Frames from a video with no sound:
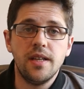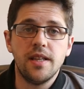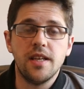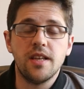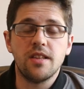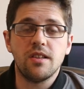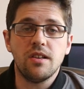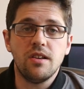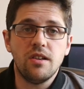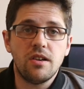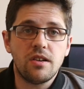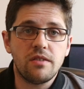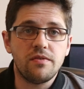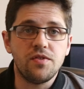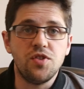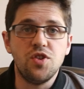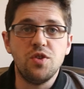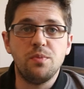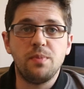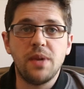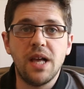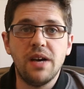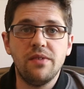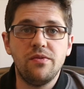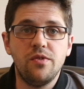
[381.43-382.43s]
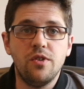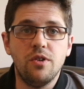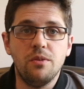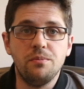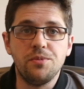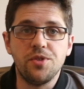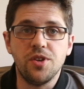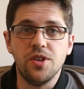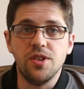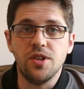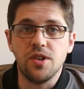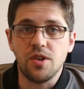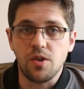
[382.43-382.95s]
There's a lot of new
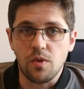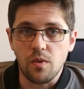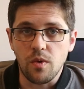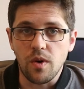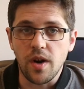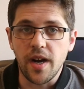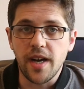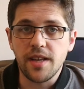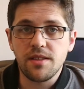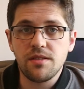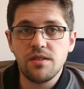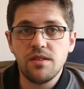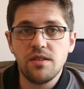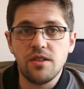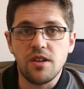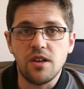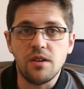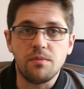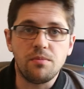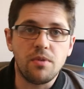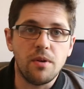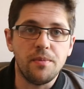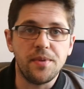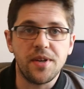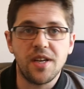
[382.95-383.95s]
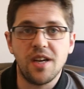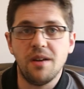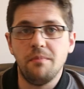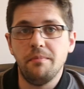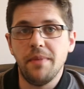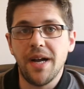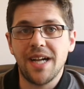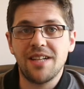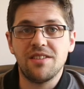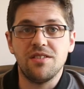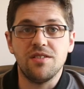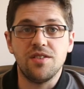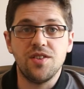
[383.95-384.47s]
platforms on the horizon that I'll probably come
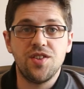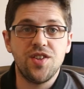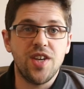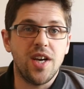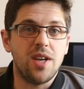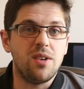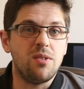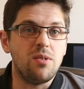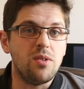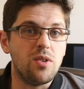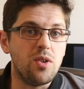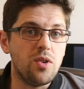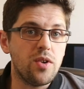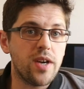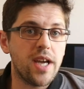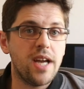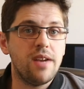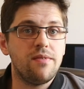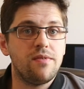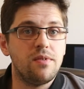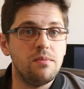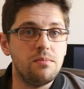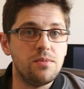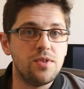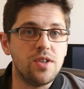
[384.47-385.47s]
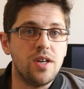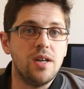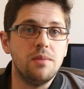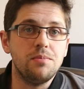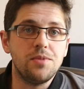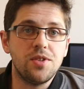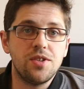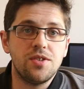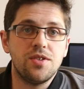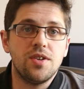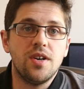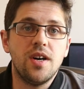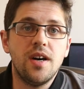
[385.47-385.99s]
back to the channel to look at from time
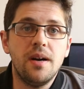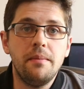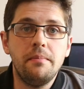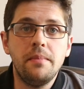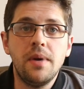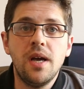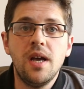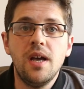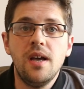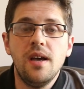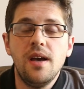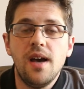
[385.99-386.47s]
to time.